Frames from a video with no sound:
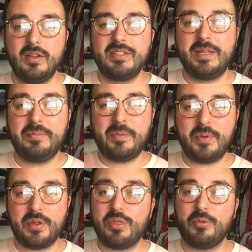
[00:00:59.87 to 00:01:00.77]
Tip
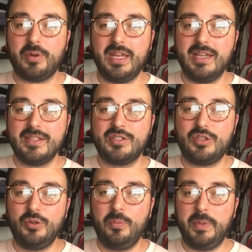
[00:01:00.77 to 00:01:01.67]
number 3 is
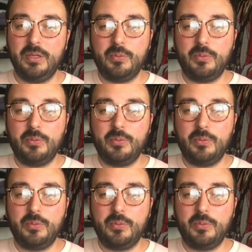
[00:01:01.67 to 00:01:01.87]
to be